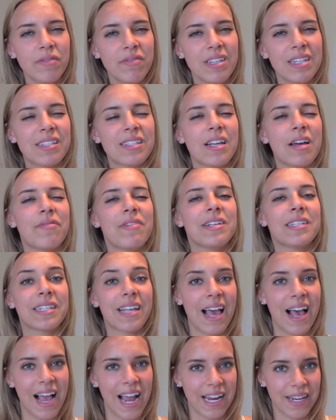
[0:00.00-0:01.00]
of this stuff is
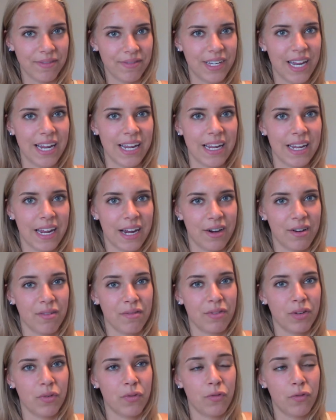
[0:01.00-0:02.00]
kind of taken care
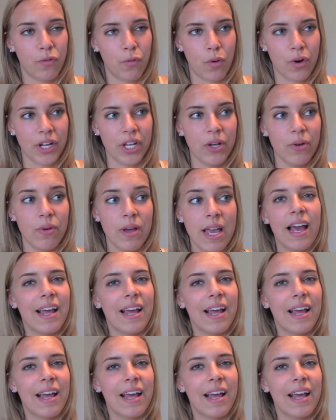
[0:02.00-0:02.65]
of for you.